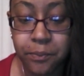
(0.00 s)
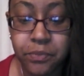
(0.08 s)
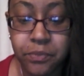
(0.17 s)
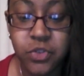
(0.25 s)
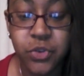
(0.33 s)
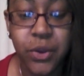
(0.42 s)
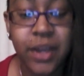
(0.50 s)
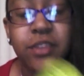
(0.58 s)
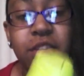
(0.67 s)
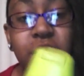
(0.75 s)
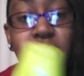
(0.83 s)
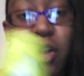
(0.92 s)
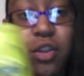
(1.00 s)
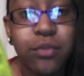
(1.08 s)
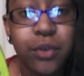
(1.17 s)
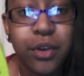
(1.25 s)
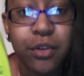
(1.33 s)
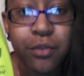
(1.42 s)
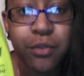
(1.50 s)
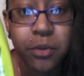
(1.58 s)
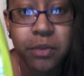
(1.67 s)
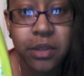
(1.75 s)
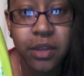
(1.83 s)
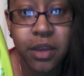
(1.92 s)
So I got the olive oil
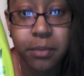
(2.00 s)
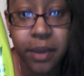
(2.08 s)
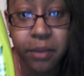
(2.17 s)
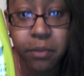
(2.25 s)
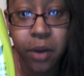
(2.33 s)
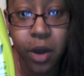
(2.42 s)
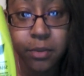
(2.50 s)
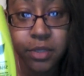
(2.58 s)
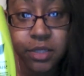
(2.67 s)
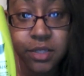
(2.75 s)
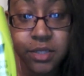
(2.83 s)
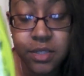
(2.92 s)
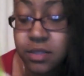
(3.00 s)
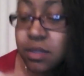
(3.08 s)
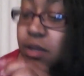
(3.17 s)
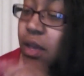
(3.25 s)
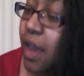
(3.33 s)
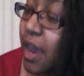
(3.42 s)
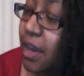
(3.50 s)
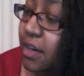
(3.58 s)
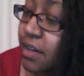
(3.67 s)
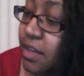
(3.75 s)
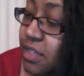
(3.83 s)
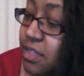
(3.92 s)
formula by Palmer's, and it
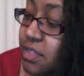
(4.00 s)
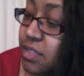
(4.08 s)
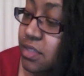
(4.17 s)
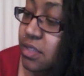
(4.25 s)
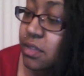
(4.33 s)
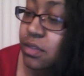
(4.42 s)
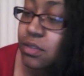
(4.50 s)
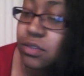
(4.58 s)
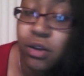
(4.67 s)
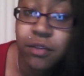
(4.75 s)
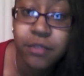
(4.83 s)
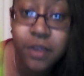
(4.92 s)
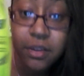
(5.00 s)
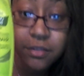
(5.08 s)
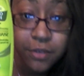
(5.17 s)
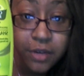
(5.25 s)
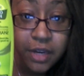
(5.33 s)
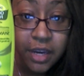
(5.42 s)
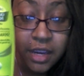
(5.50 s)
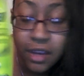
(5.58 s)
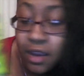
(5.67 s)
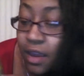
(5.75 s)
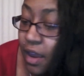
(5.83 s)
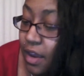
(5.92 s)
is sulfate free,
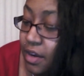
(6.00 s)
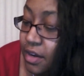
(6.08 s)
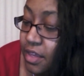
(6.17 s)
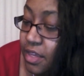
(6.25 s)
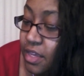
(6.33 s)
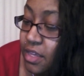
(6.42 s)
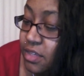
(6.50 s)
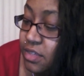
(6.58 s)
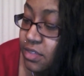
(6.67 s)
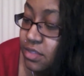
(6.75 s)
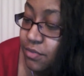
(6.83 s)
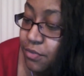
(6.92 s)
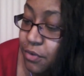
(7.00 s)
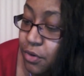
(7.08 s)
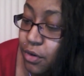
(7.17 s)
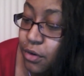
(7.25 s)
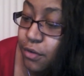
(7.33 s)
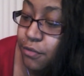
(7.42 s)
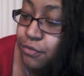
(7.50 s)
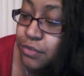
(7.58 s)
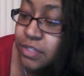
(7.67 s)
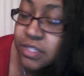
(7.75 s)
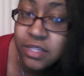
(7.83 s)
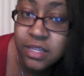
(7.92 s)
and it is for
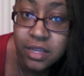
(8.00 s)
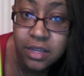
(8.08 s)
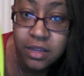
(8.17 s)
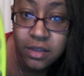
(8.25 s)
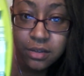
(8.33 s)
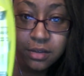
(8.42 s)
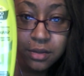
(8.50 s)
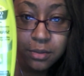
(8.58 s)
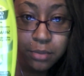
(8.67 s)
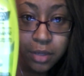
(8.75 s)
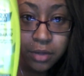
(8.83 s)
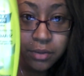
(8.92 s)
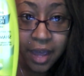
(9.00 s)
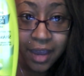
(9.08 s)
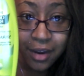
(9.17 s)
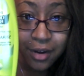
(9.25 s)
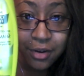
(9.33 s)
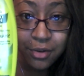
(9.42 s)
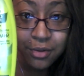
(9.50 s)
frizzy prone hair,